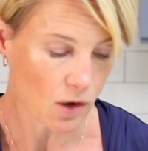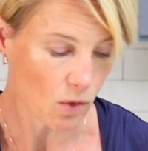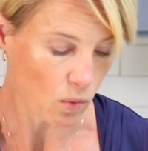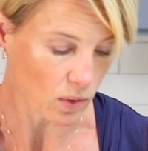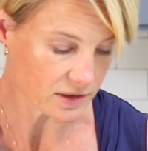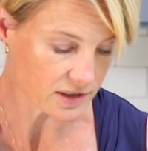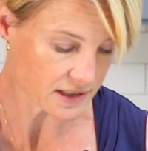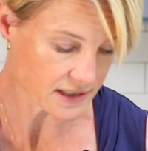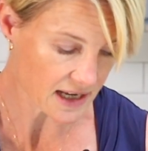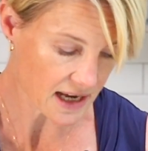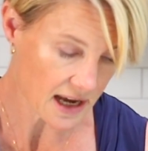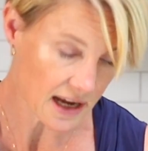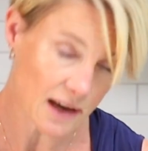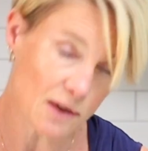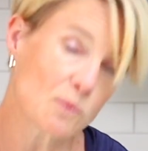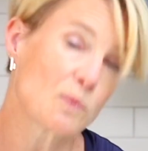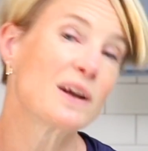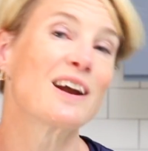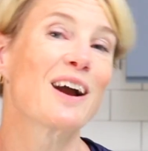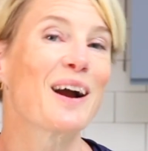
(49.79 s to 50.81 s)
Well, today
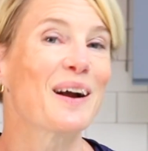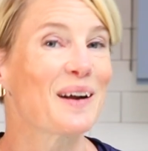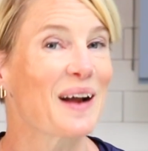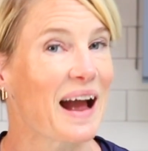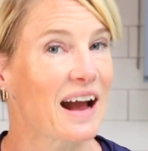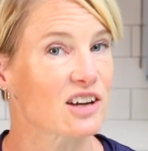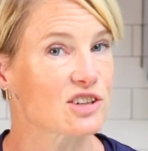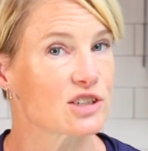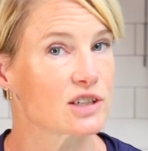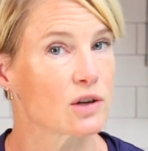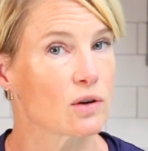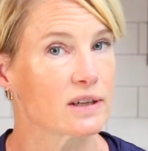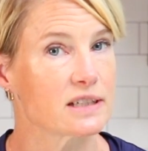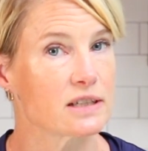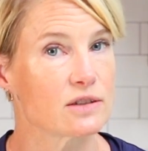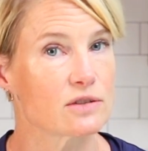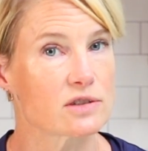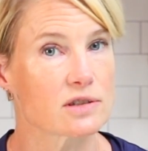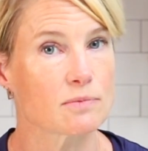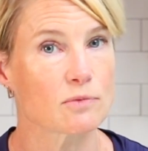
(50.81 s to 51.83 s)
we are actually going to
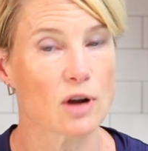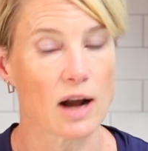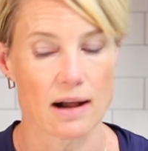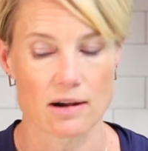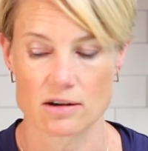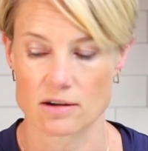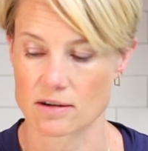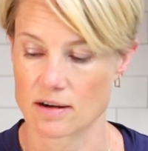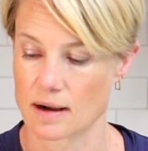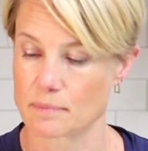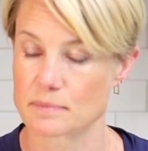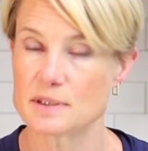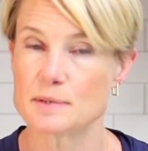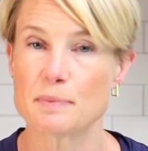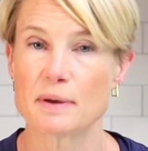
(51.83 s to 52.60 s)
use some cracker crumbs,